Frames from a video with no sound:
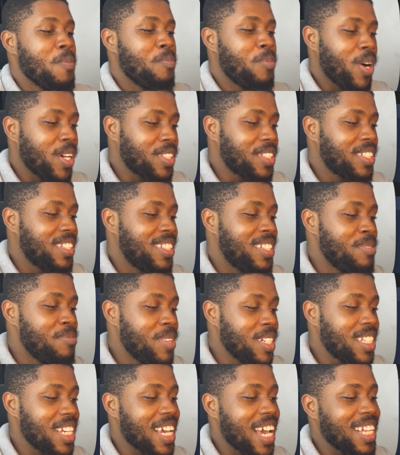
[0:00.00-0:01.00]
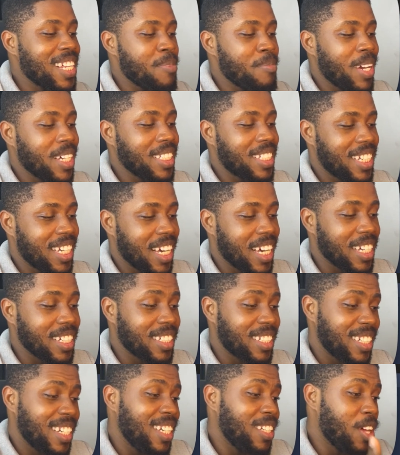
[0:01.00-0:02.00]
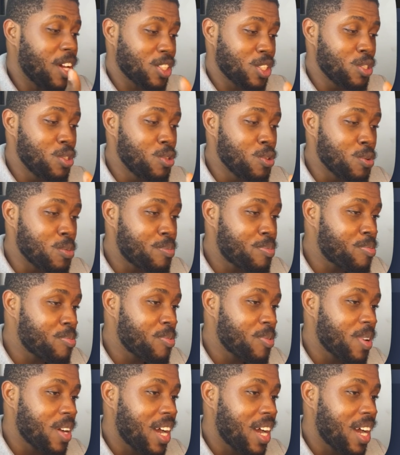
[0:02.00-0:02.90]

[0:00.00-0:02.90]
but the missing element here is it doesn't loop.